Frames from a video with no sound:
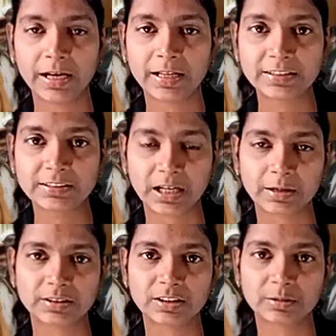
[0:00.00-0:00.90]
and these
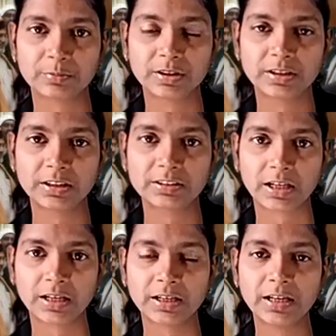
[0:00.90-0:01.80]
Hatti communities
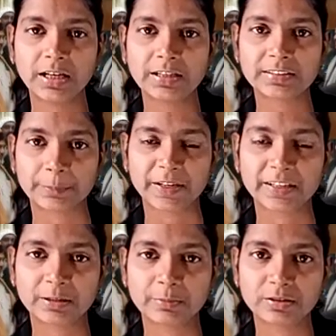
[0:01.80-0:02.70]
are
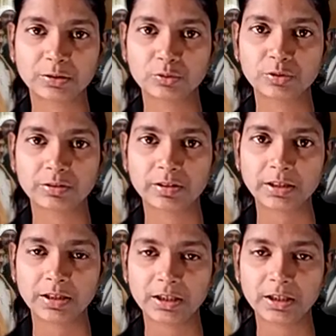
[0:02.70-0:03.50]
separated by the two rivers,